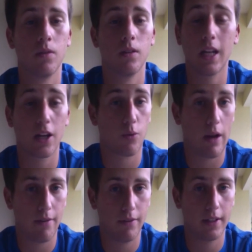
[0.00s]
not
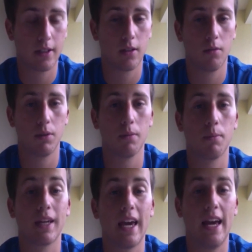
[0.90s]
graphics, but
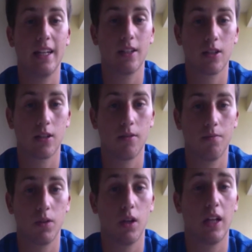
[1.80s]
mechanics.
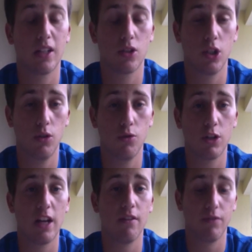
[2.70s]
That's huge,
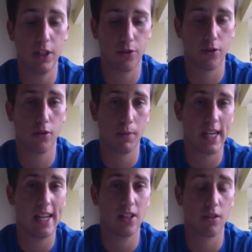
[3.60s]
and features. The
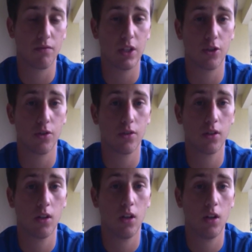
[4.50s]
mechanics and features
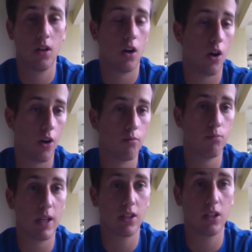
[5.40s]
are
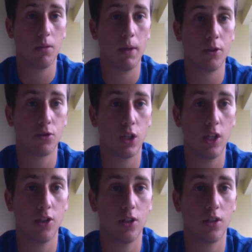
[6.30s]
basically the major
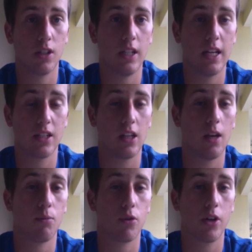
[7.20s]
changes, and as the
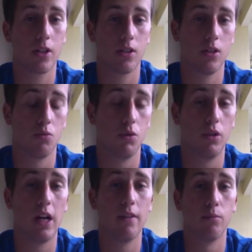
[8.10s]
game progresses, we'll
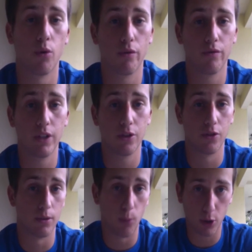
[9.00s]
have more features,
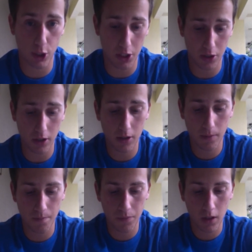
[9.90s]
more changes.
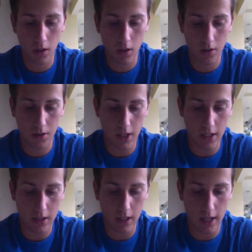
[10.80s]

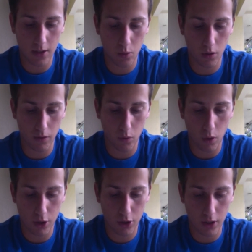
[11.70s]
Snakesy, high Swerve,
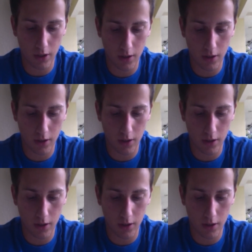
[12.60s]
question.